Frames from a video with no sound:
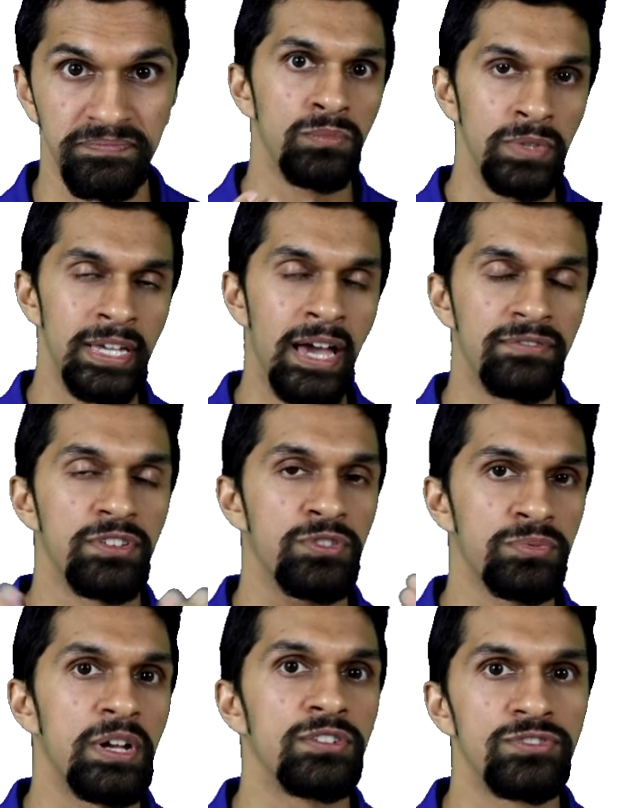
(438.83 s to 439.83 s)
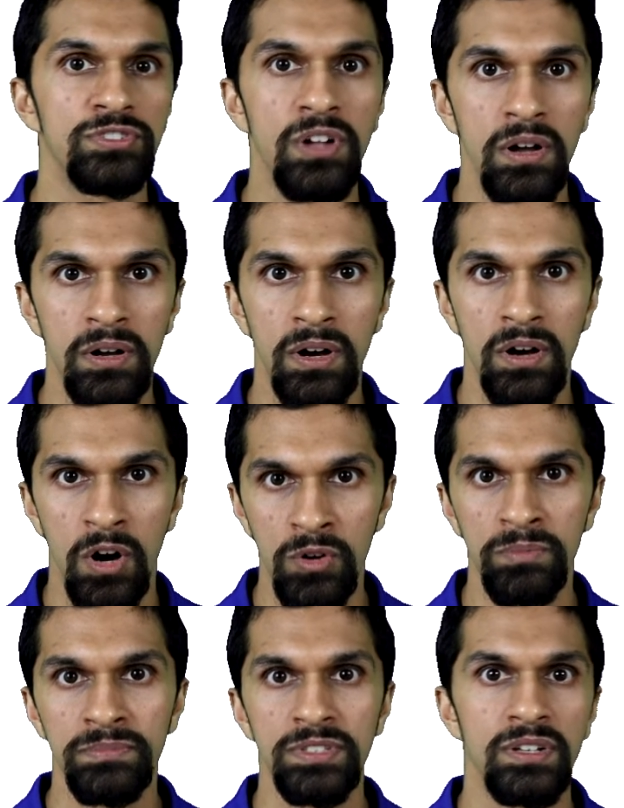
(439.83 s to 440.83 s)
We have 300
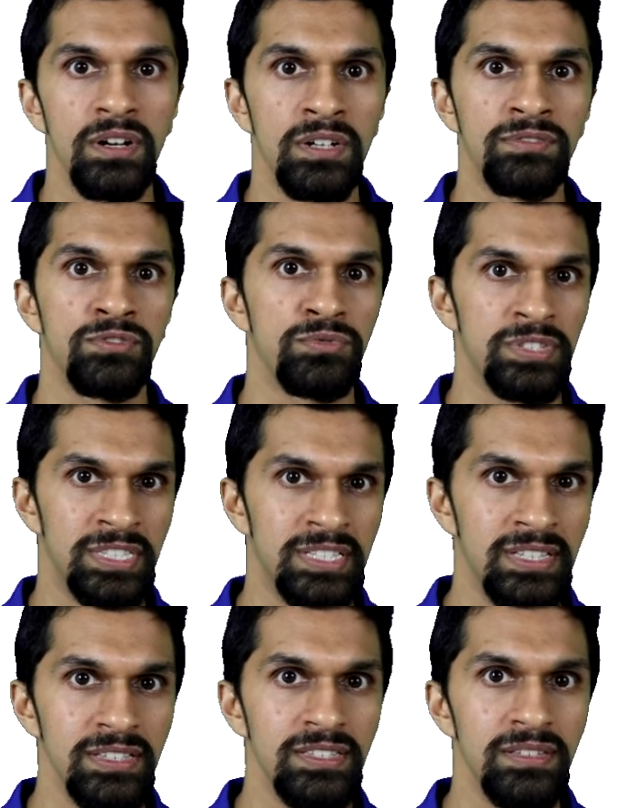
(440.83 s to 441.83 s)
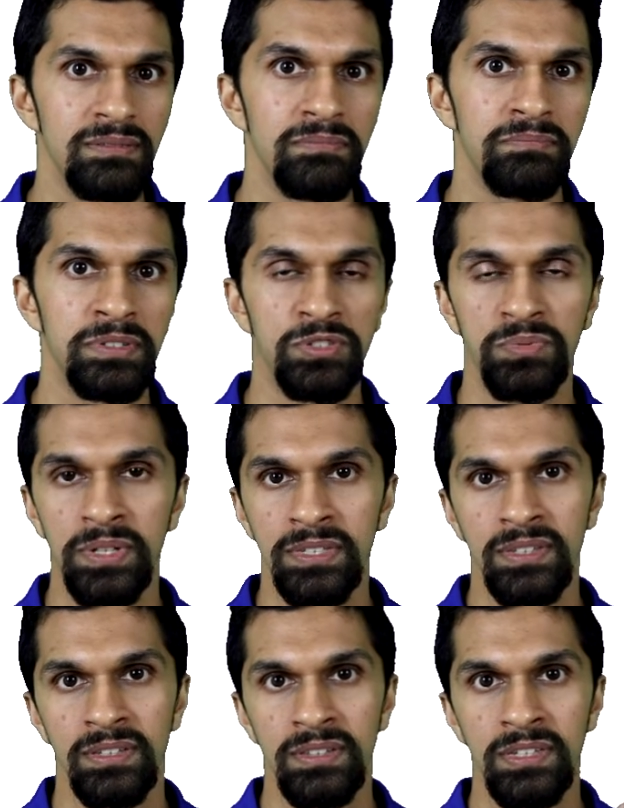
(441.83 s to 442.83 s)
ohms of resistance
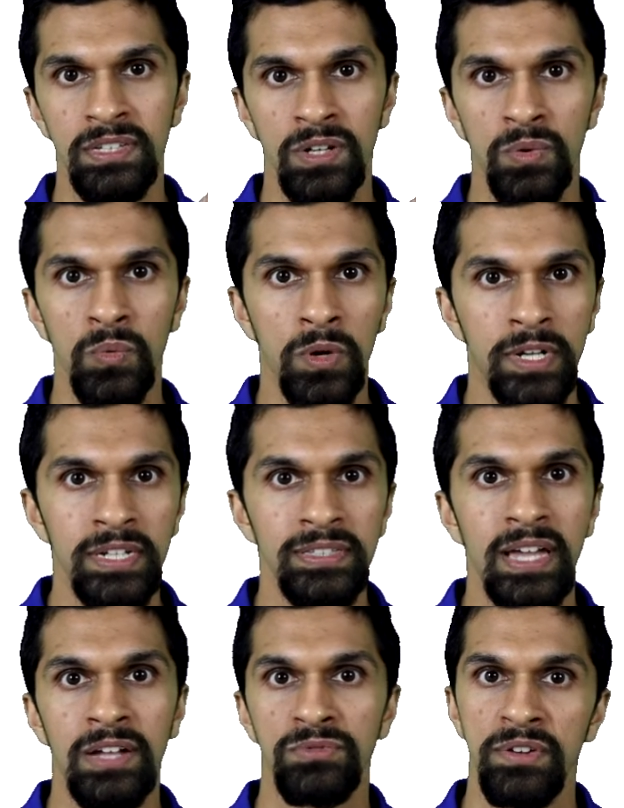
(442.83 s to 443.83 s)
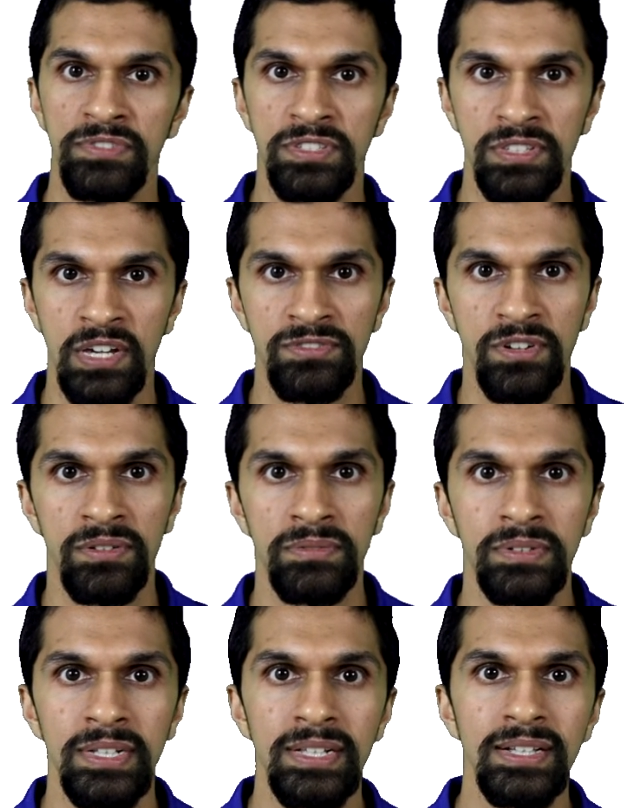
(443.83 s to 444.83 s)
between the working and reference electrode,
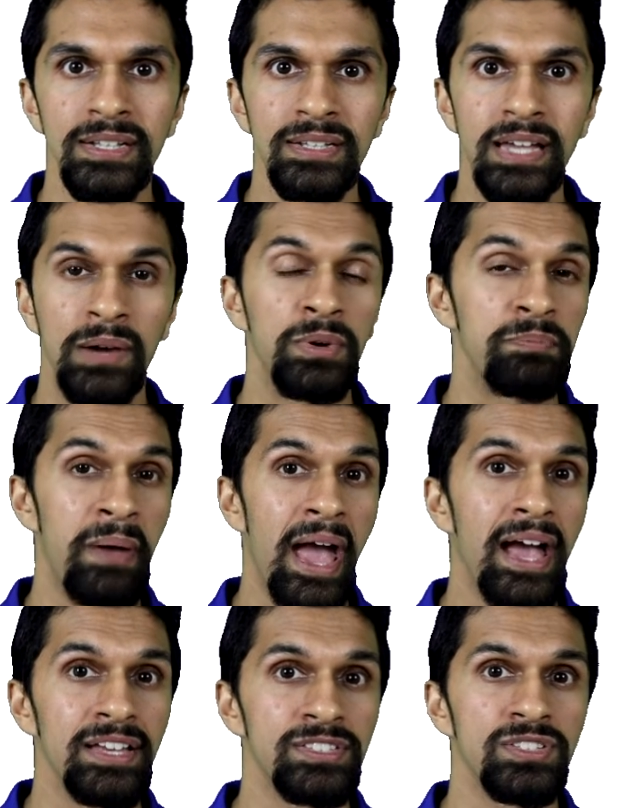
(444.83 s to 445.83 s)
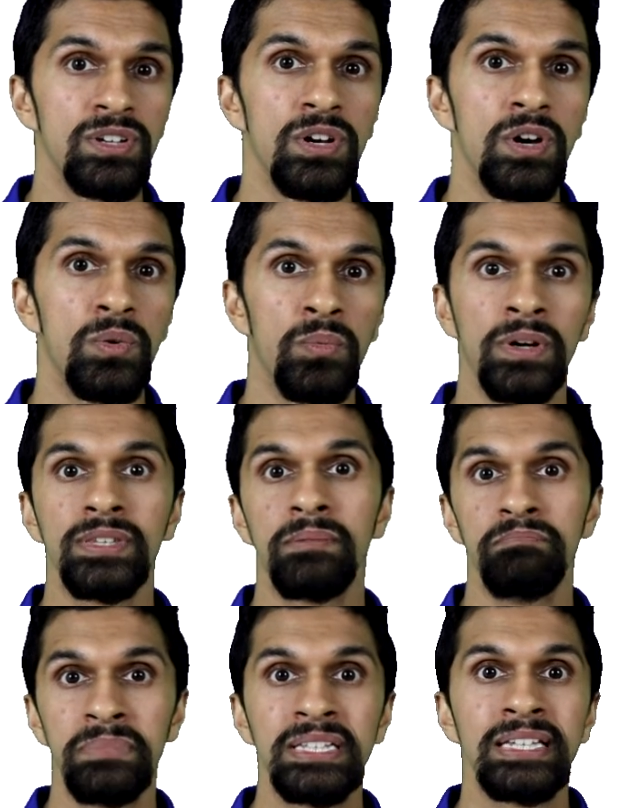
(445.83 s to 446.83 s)
and we pass 1
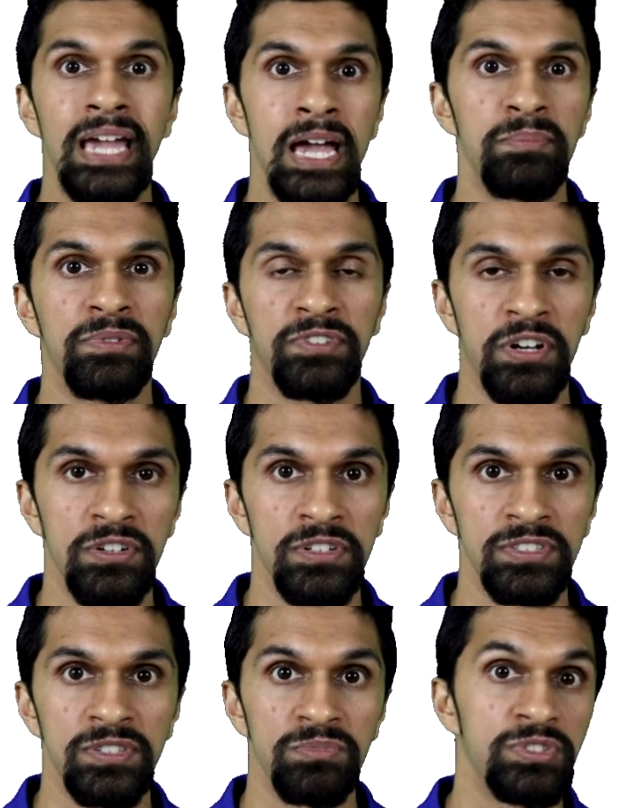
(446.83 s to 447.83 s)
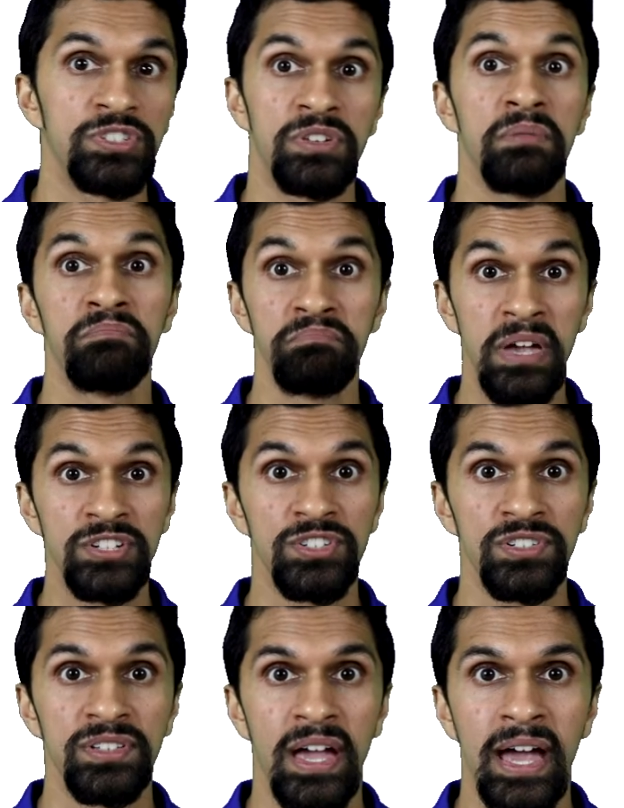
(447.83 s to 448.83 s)
milliamp of current, which is
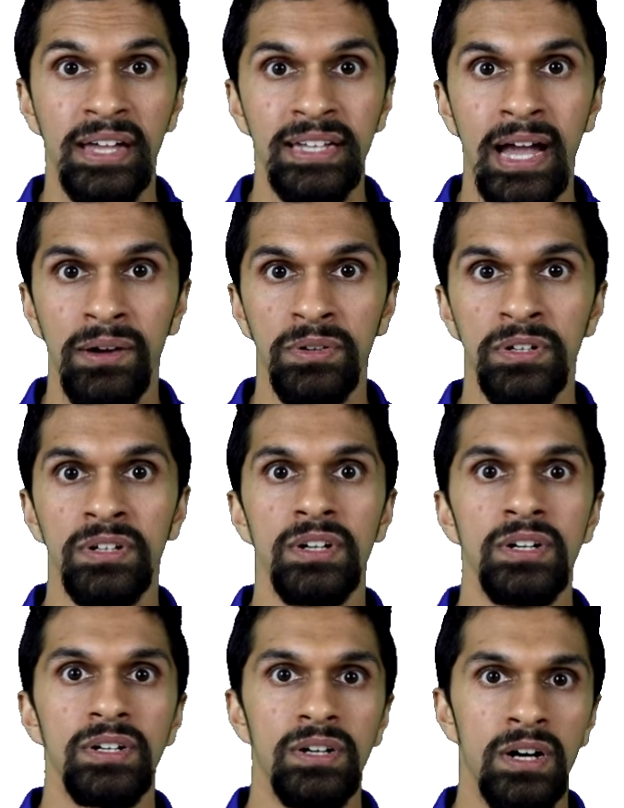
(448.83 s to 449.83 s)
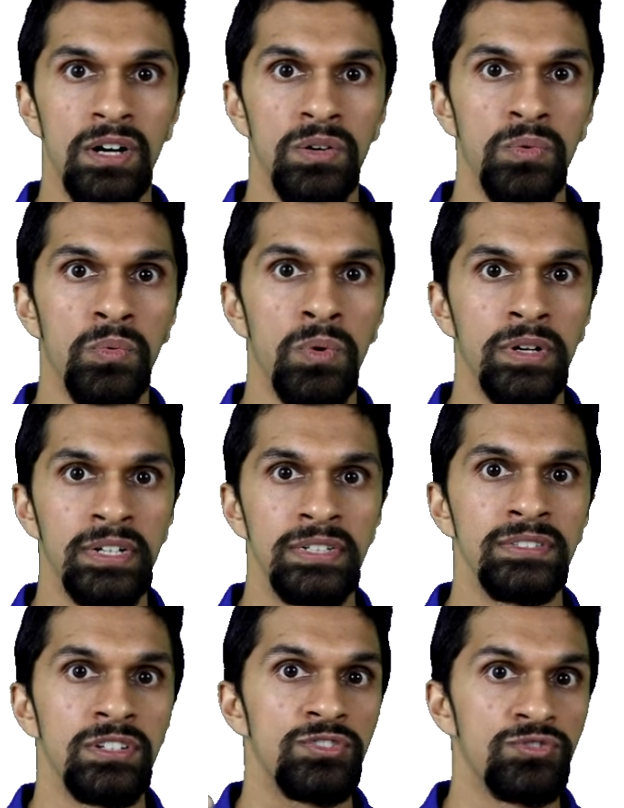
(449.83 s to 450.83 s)
measured at our
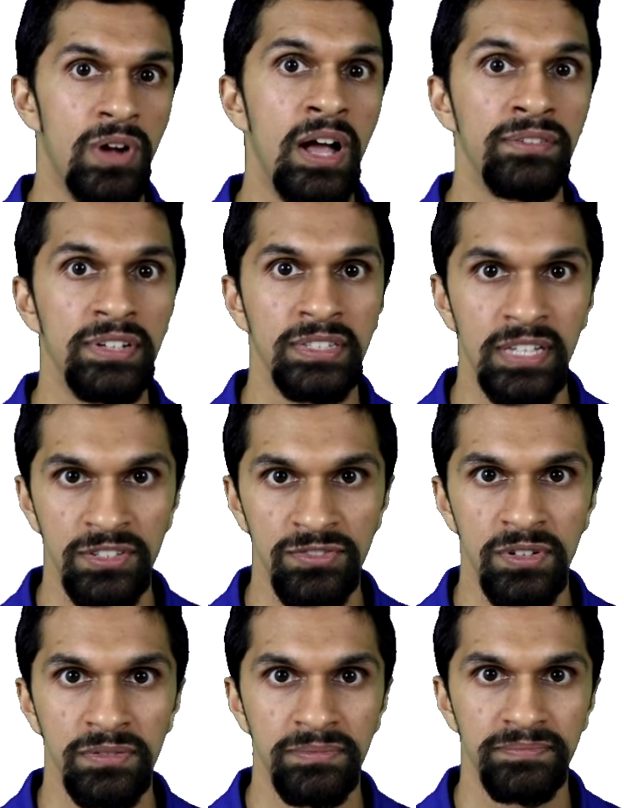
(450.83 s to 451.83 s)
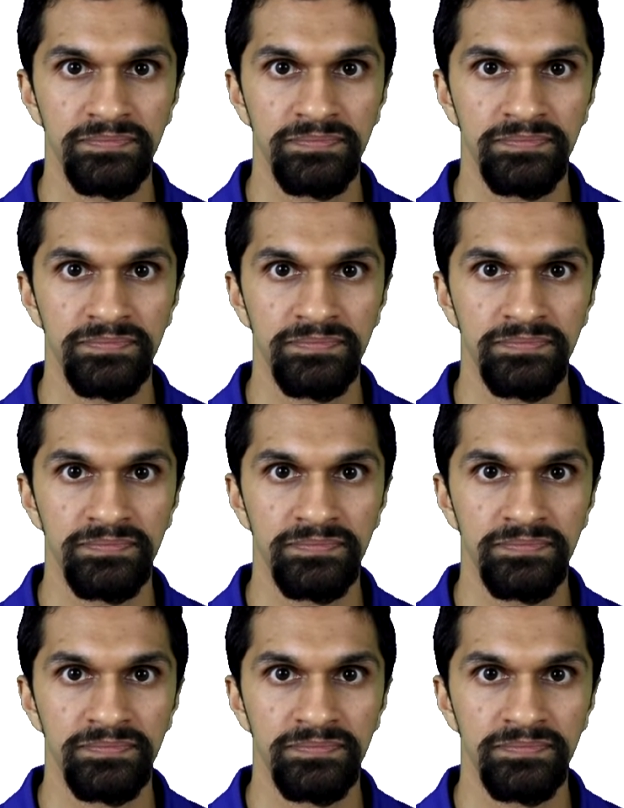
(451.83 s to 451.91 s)
working drive electrode.